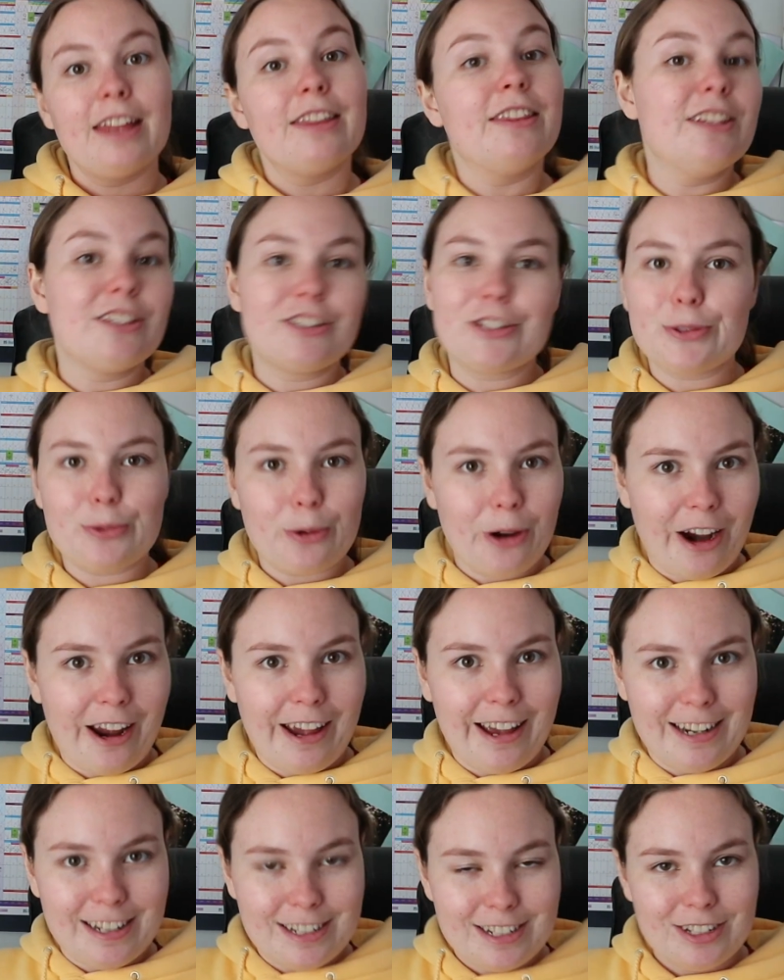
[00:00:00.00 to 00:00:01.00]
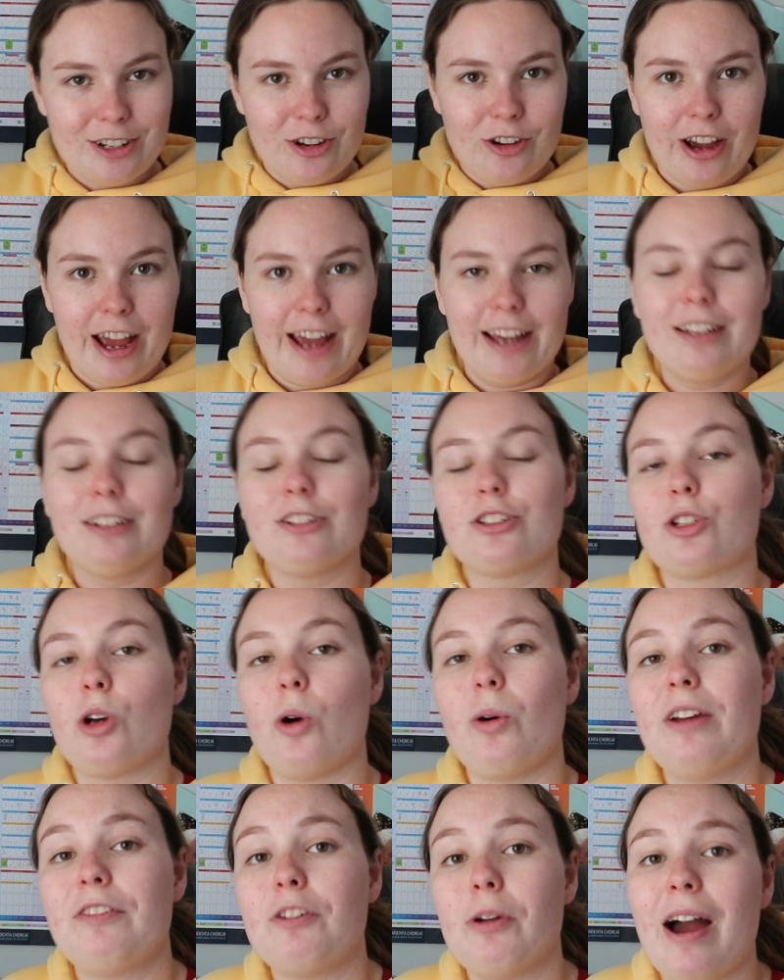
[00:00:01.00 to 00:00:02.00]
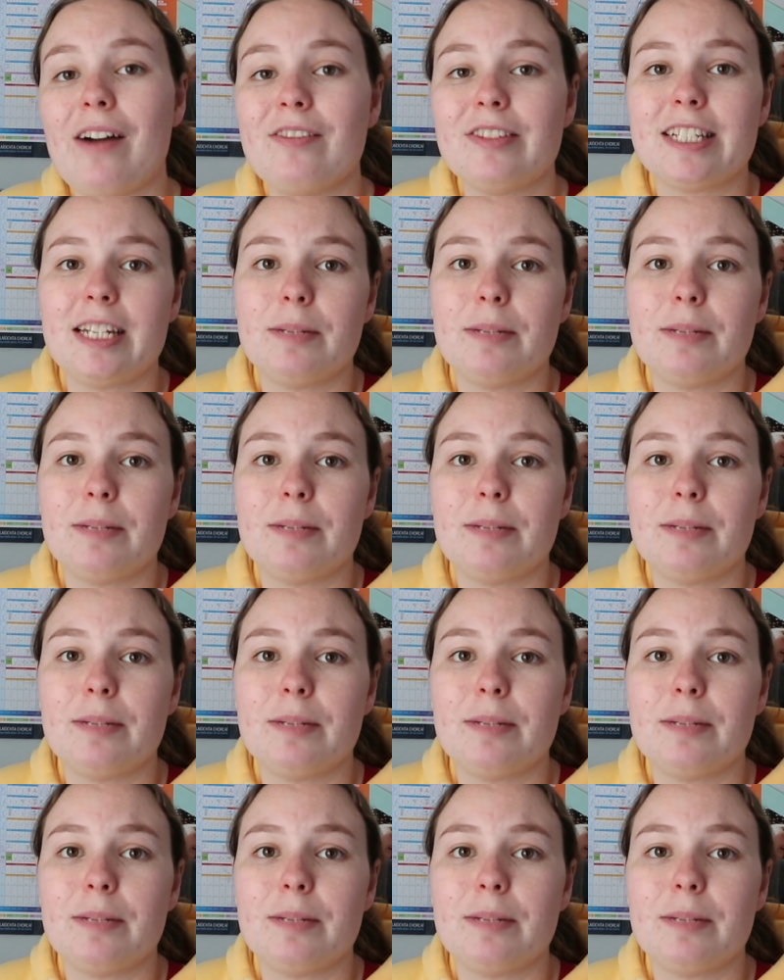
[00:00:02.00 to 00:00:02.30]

This is where I edit, okay? So if you haven't